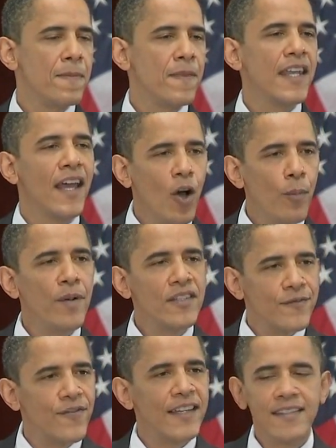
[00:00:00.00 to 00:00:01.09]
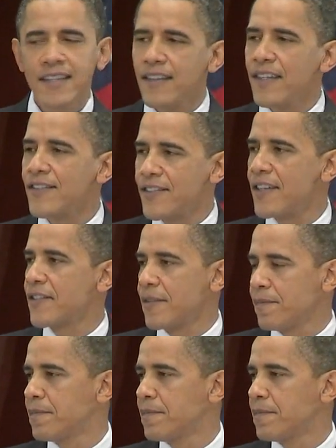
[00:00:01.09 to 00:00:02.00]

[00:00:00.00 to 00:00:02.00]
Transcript: then help us fix this system.